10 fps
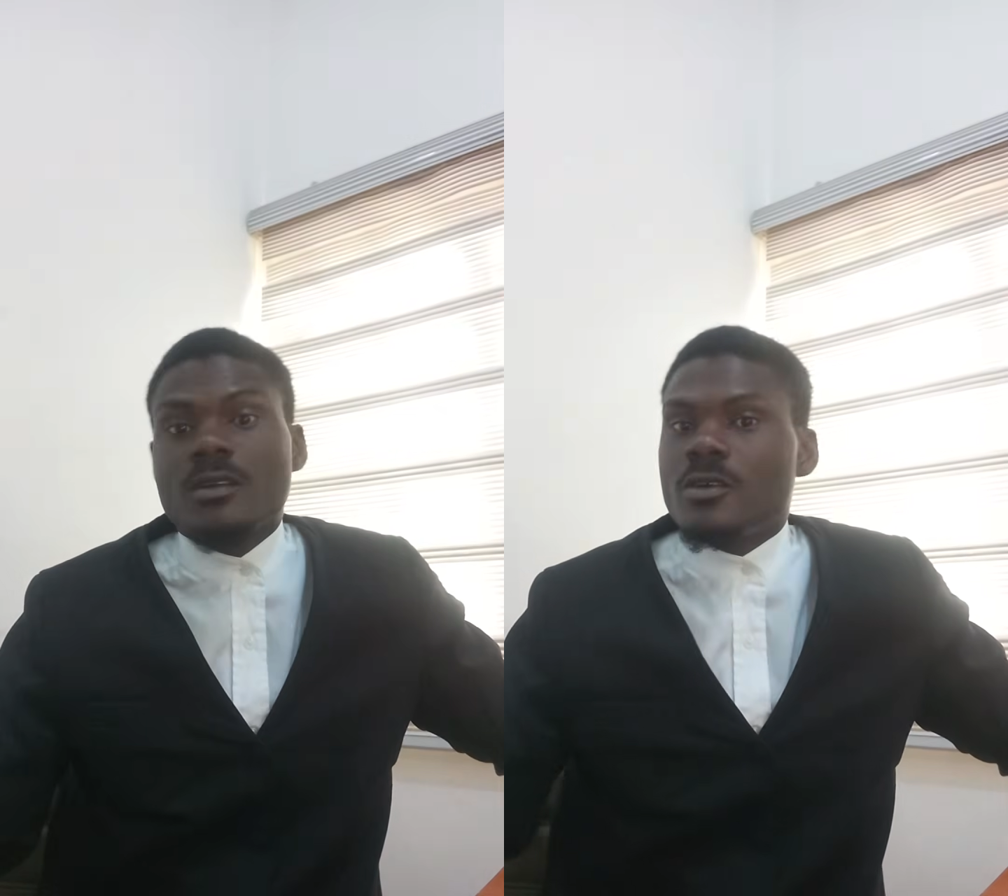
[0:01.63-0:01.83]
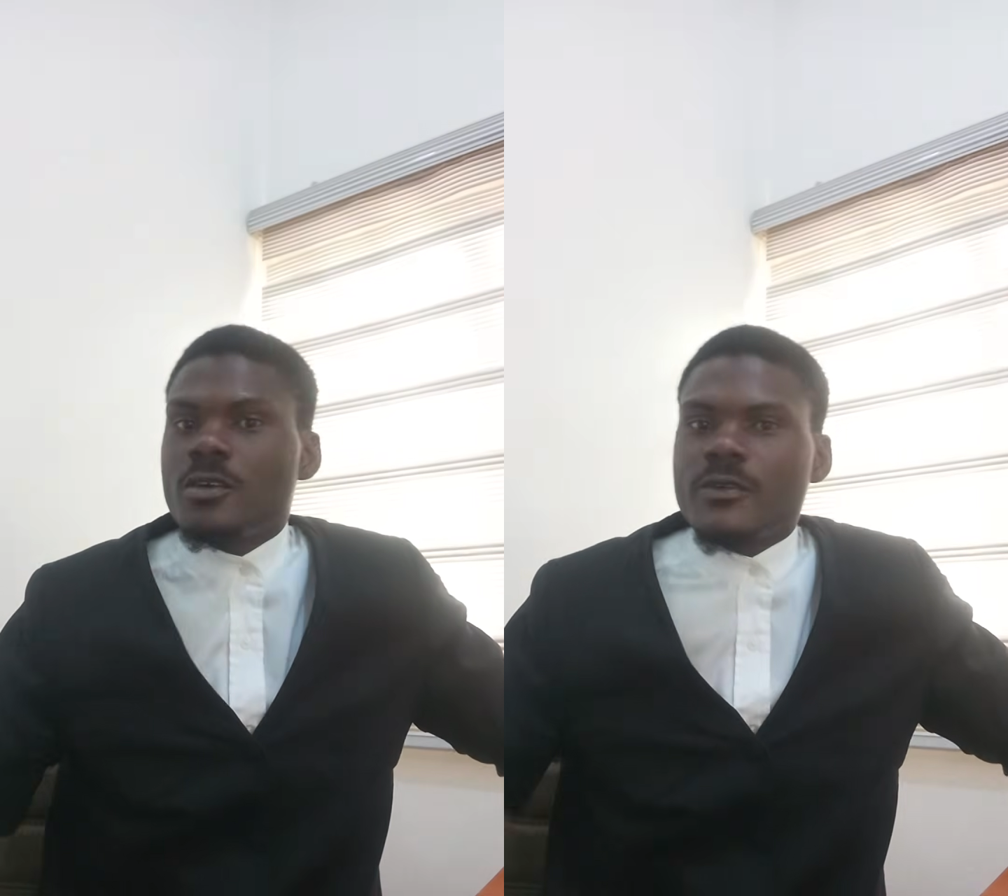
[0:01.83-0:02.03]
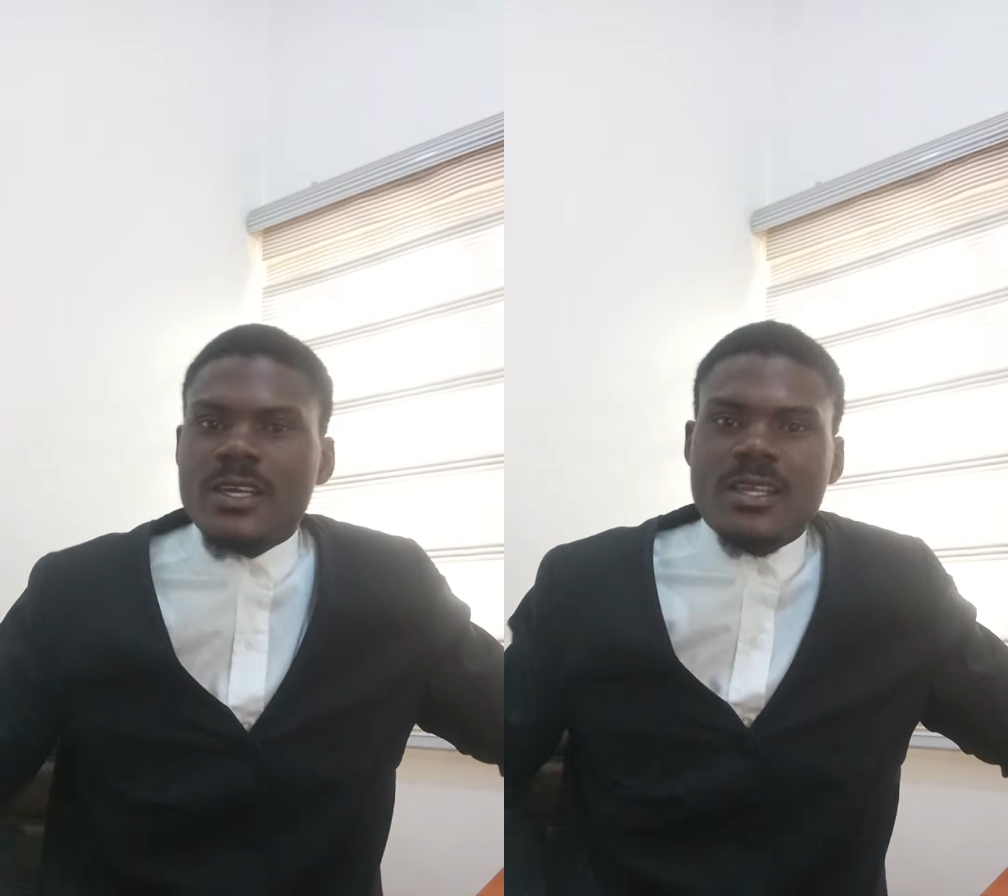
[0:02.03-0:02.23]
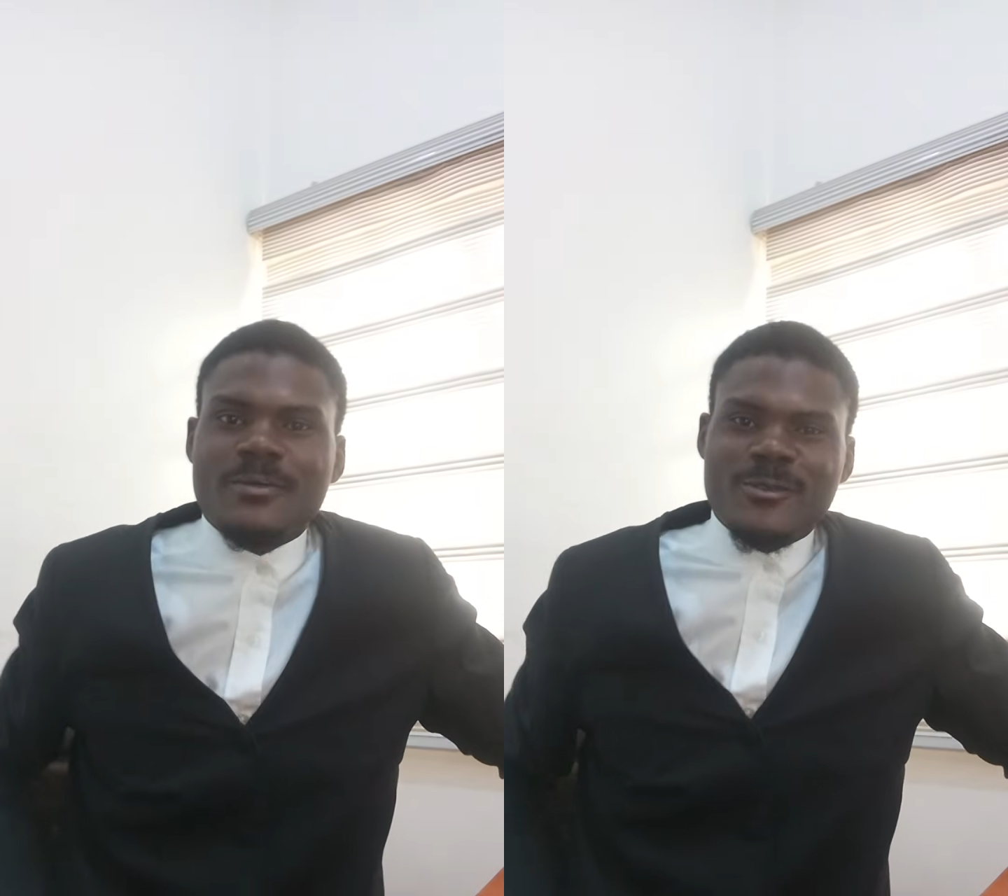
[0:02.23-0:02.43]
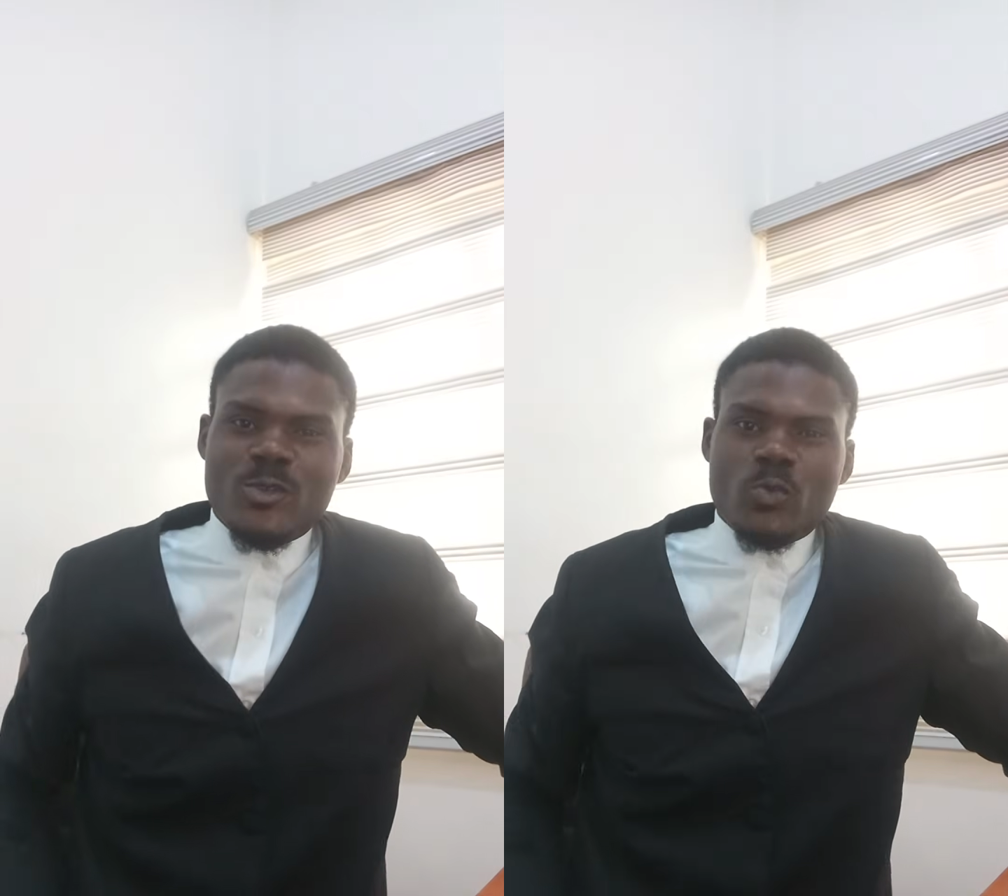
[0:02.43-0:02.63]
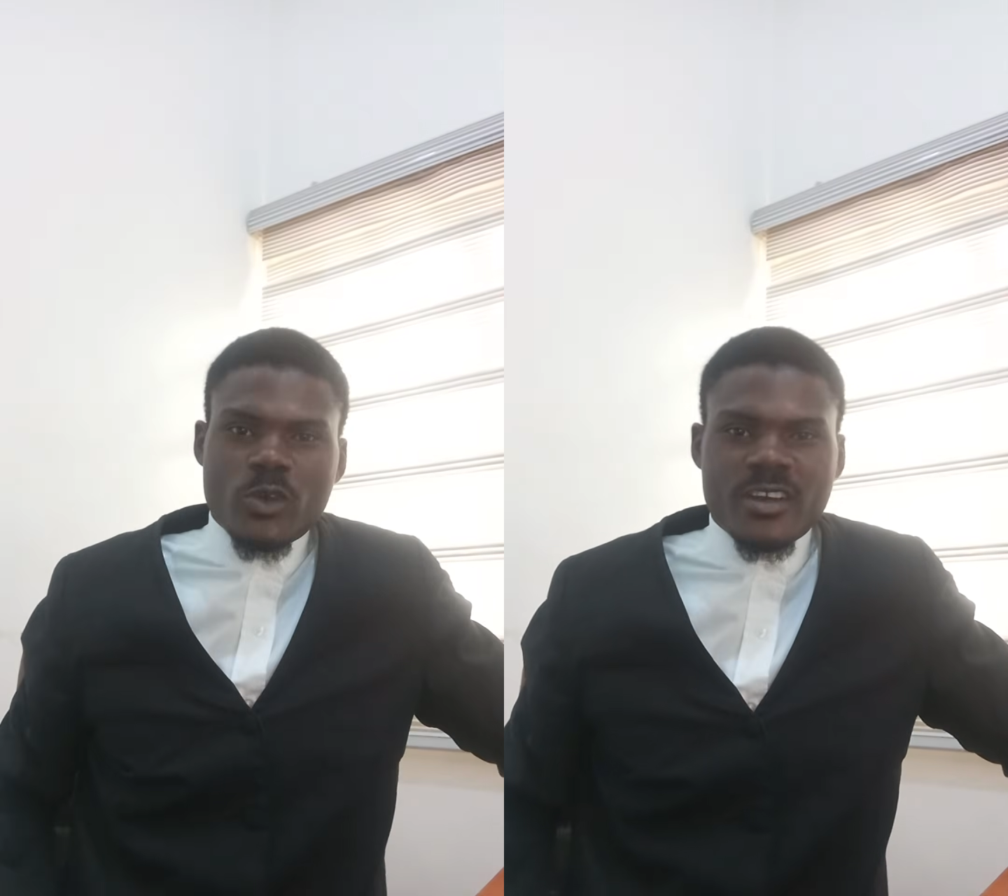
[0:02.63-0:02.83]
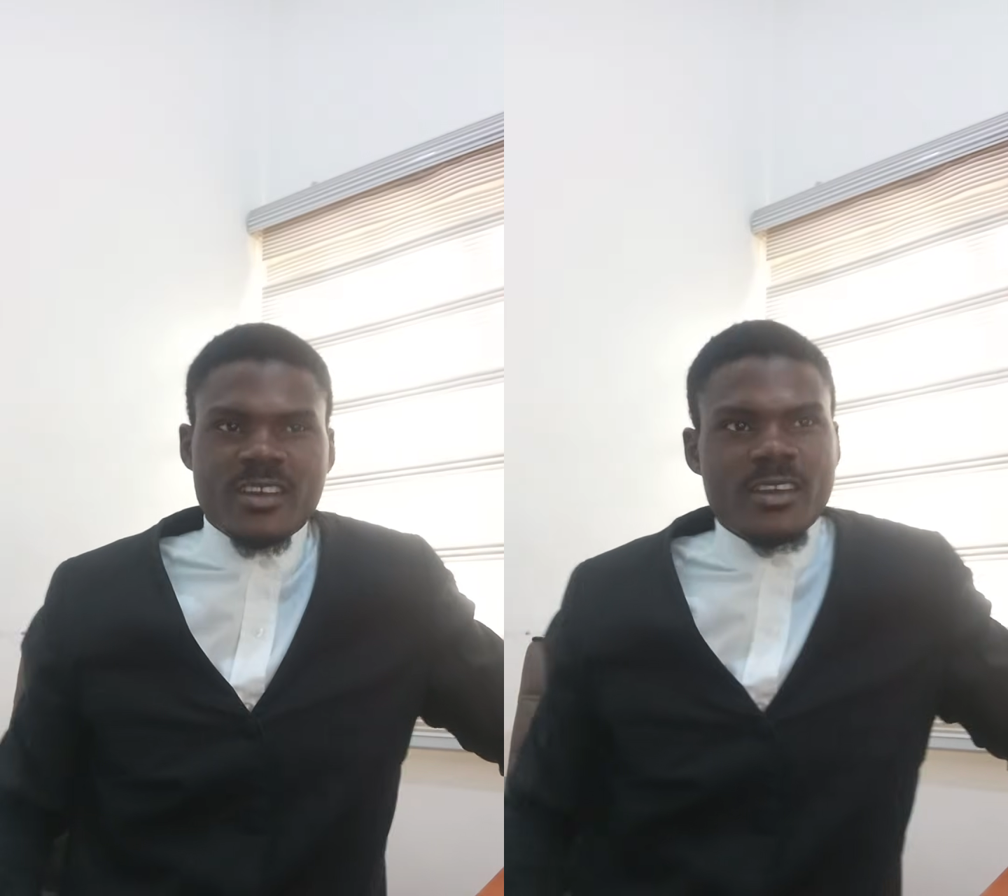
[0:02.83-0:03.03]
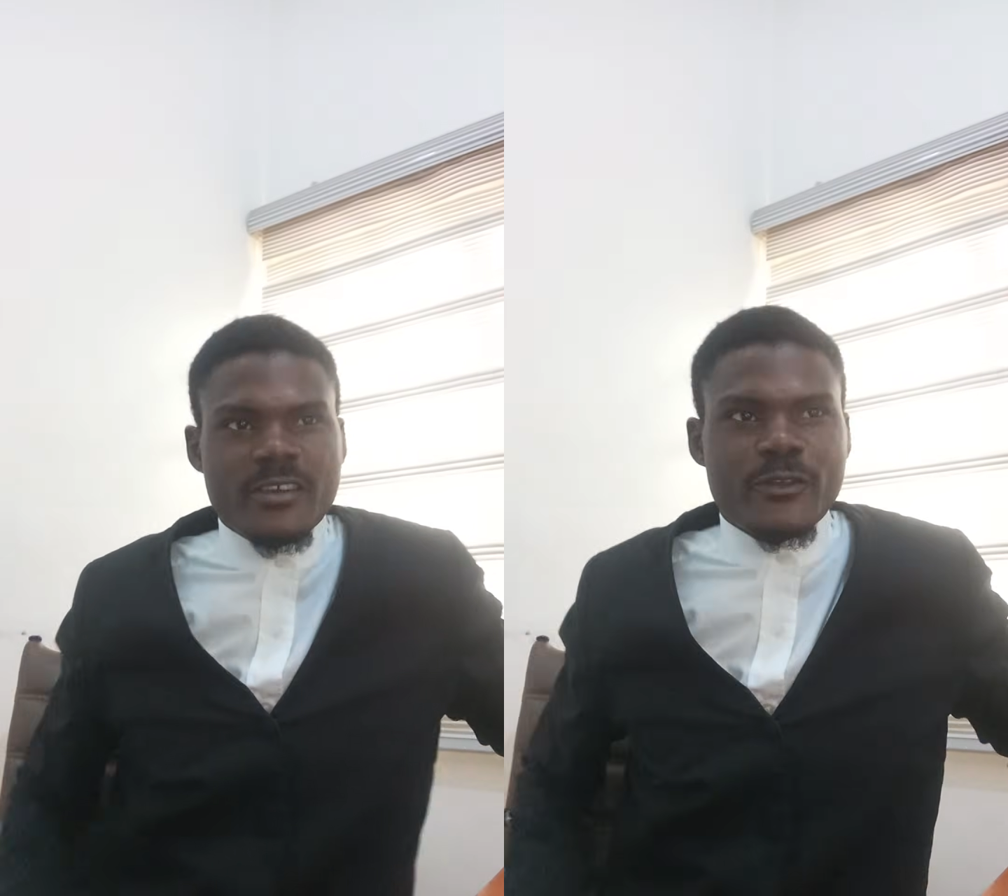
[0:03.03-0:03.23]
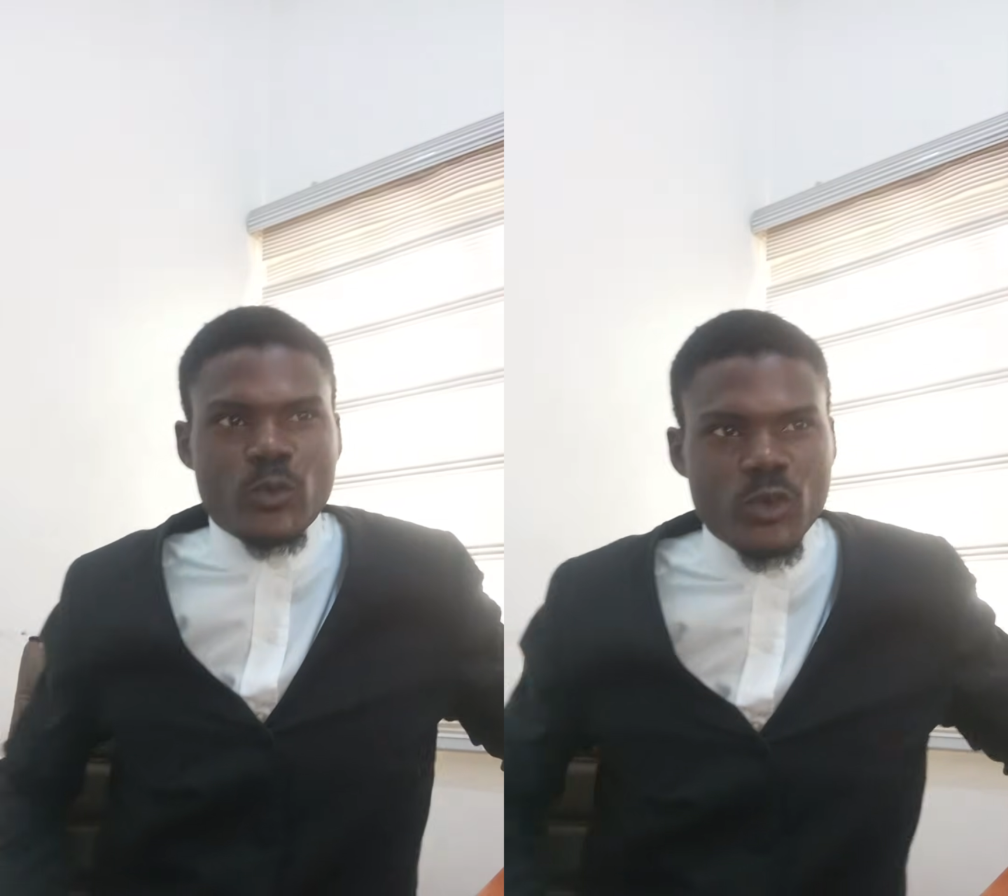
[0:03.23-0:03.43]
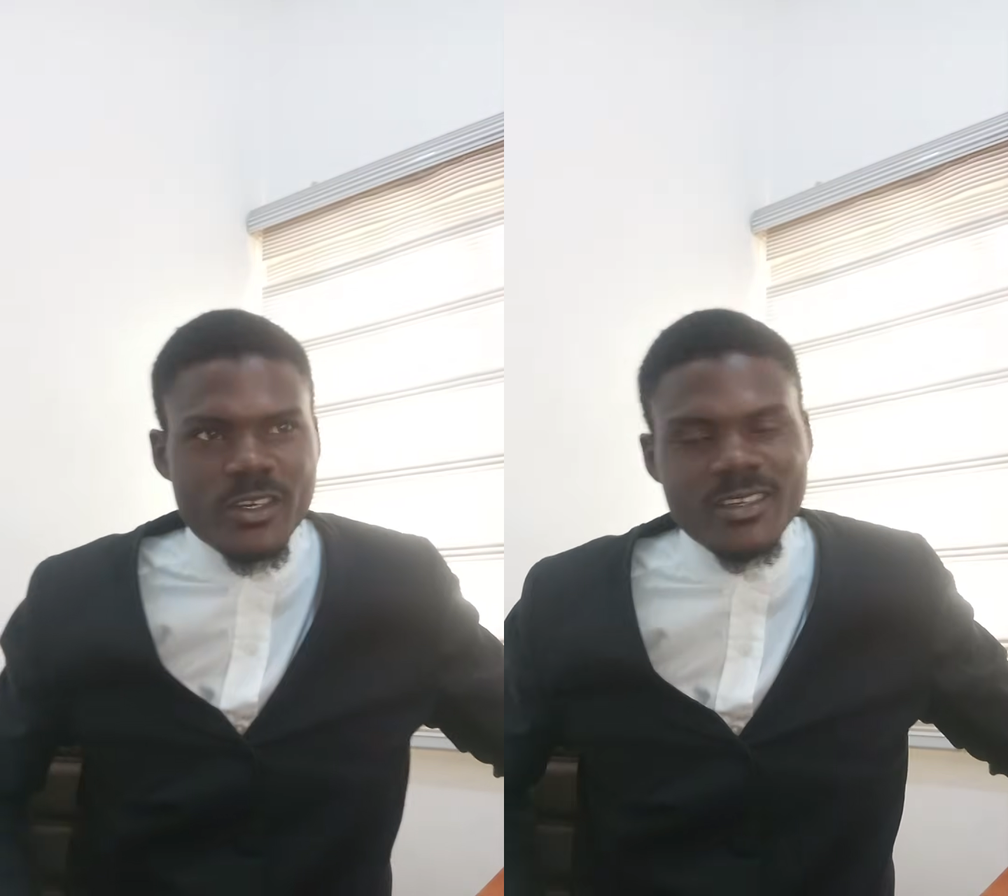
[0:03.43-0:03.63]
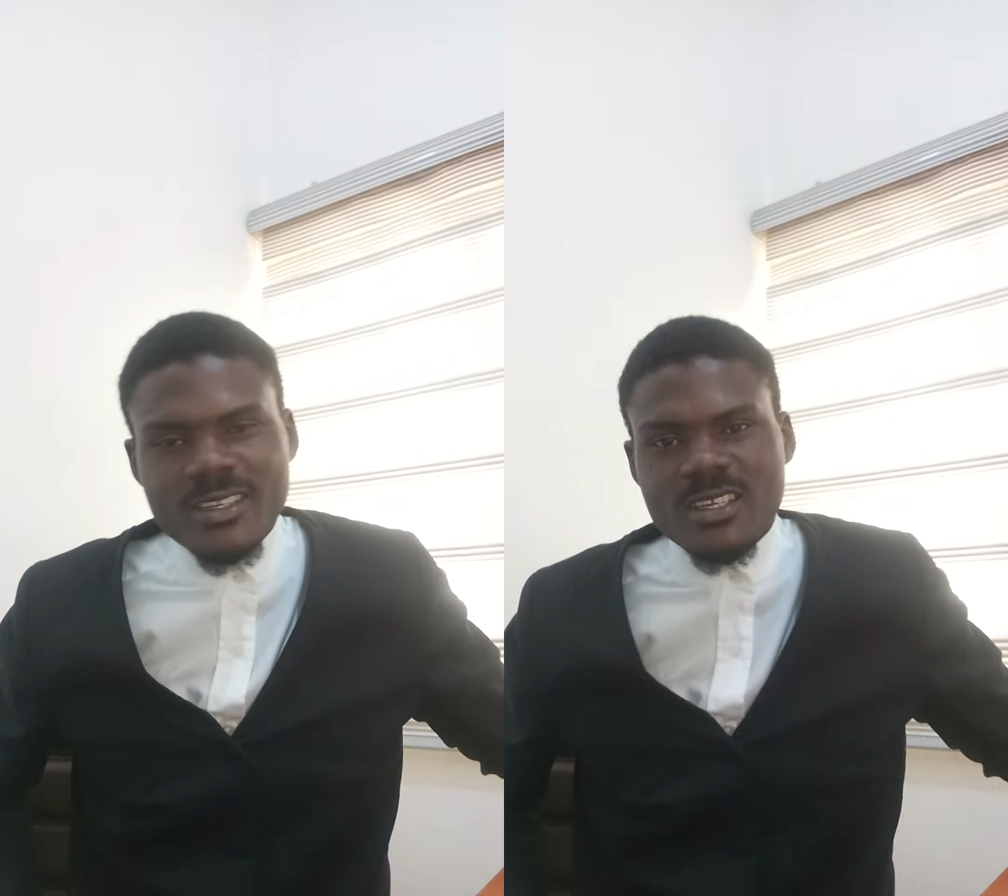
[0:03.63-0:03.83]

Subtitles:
All right, good morning, everyone.